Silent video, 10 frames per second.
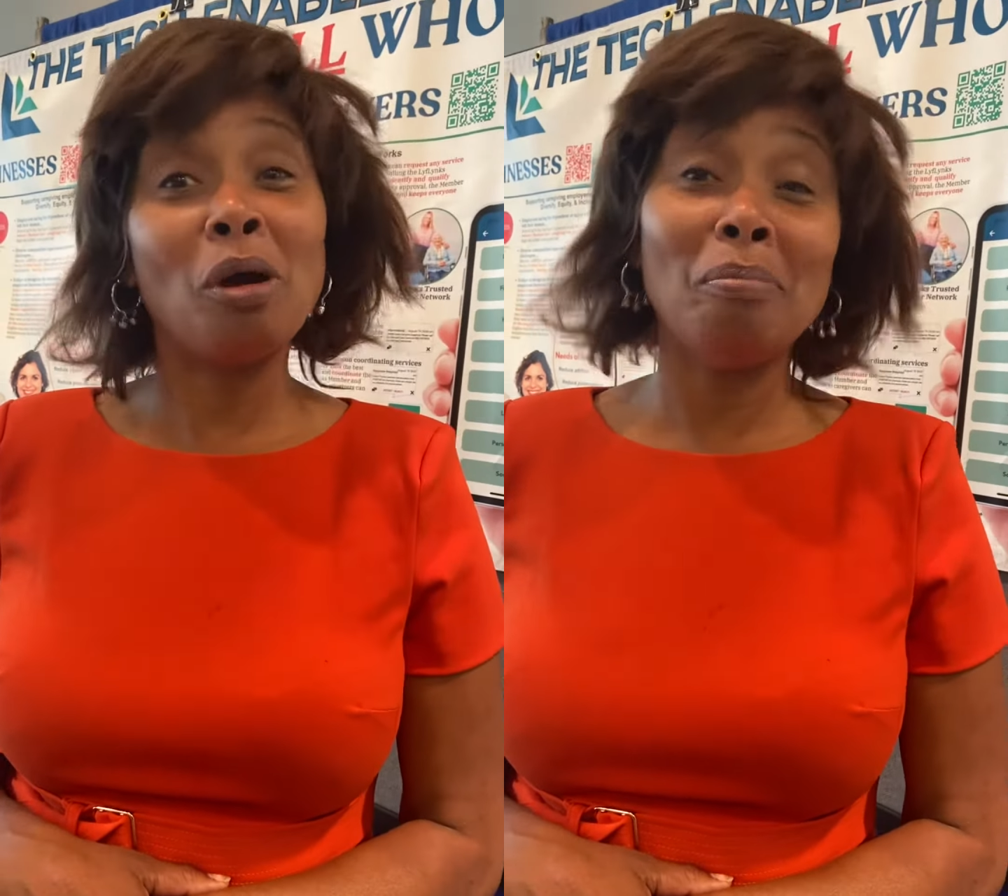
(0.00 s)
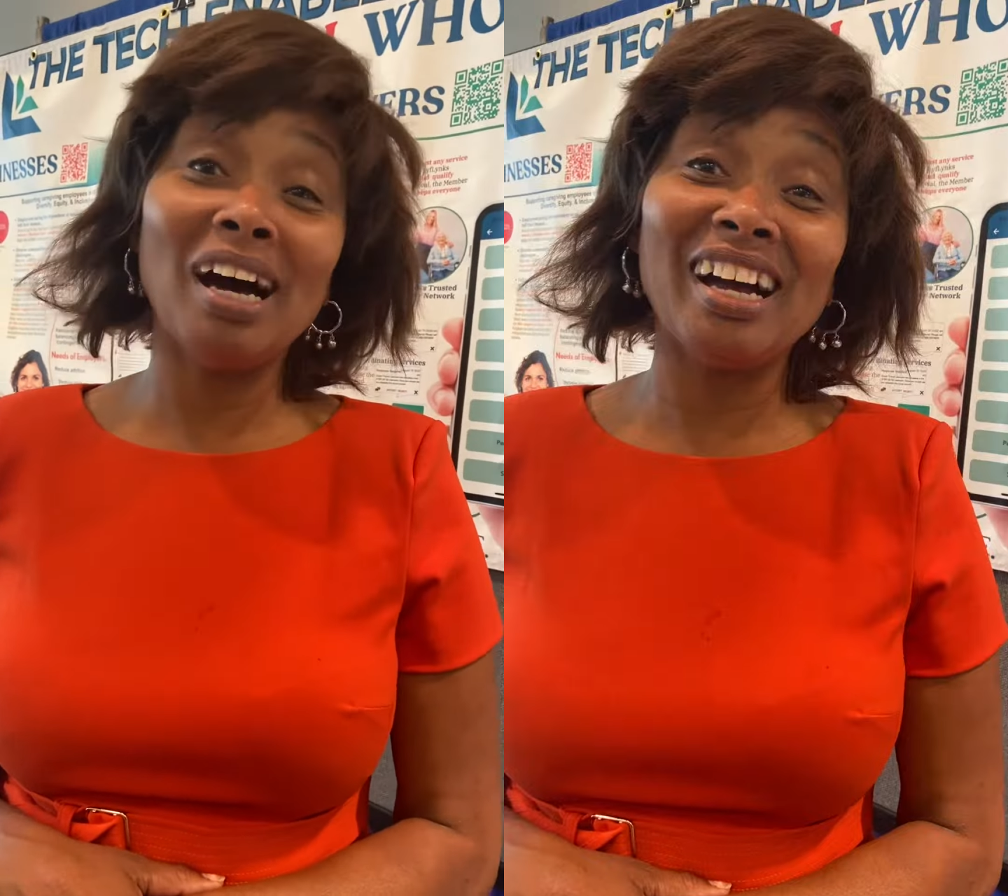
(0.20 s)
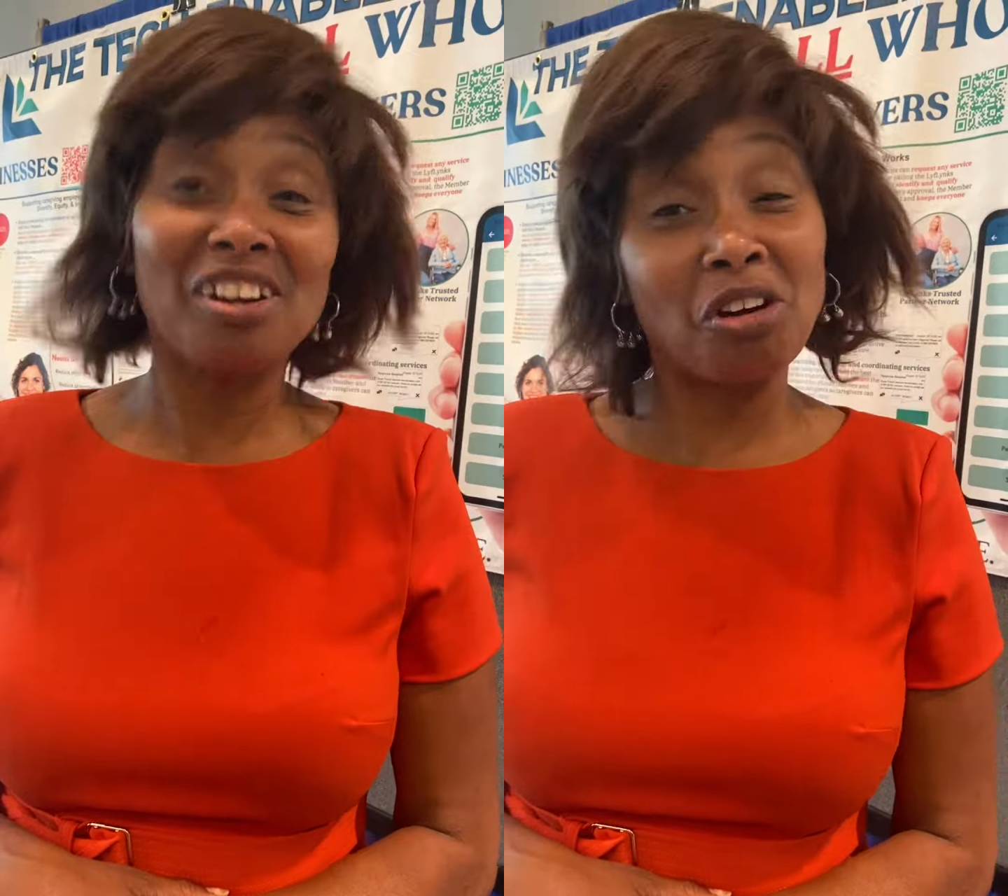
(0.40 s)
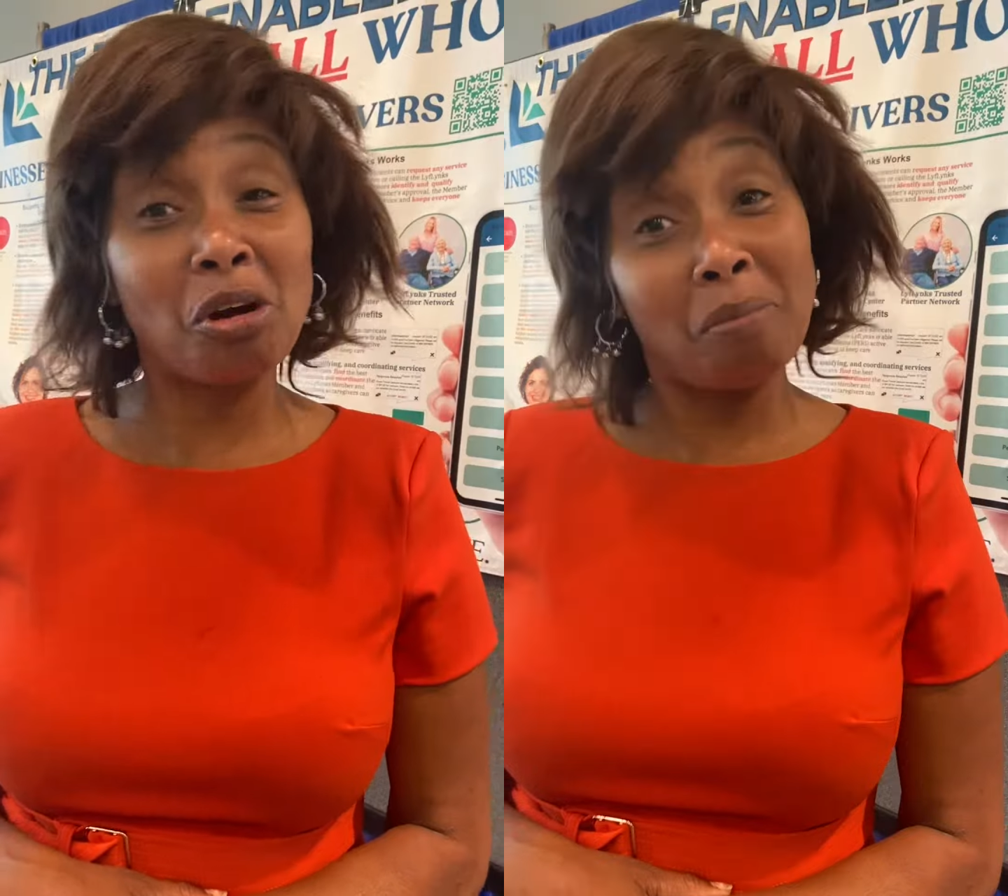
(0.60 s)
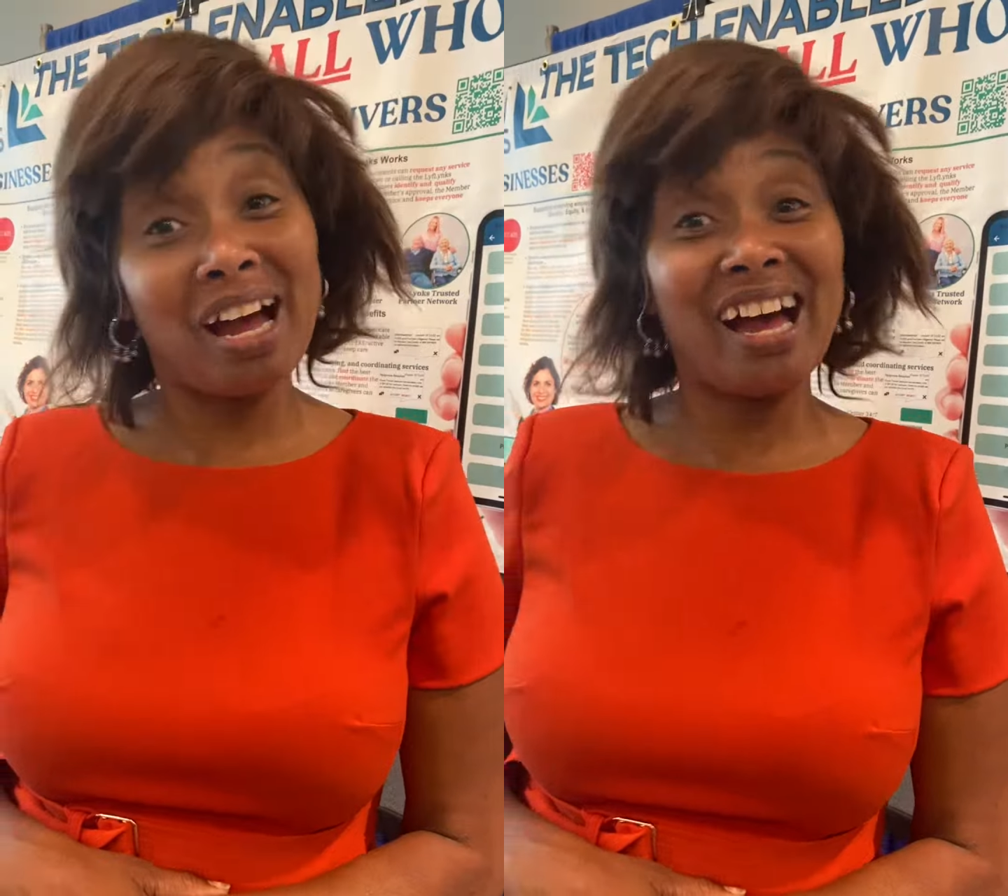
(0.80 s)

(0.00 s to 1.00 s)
bye, girl, bye.